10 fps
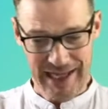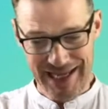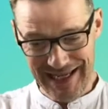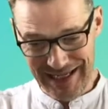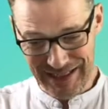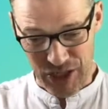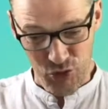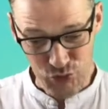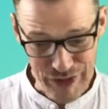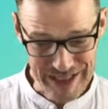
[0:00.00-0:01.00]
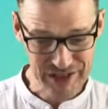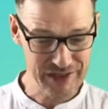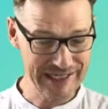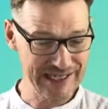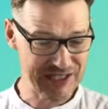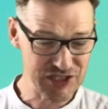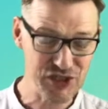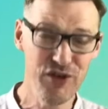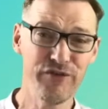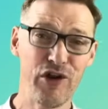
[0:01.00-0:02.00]
He is risen. He is the
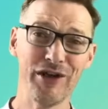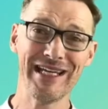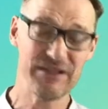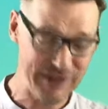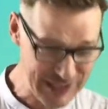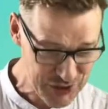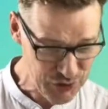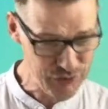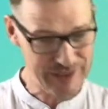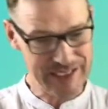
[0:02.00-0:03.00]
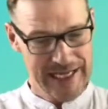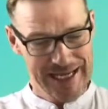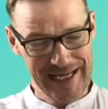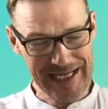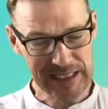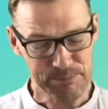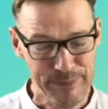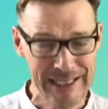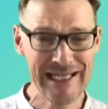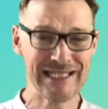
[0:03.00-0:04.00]
Son of God. He is victorious. He is
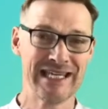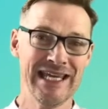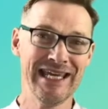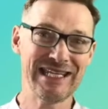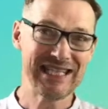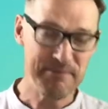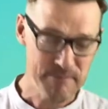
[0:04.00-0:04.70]
peace. He is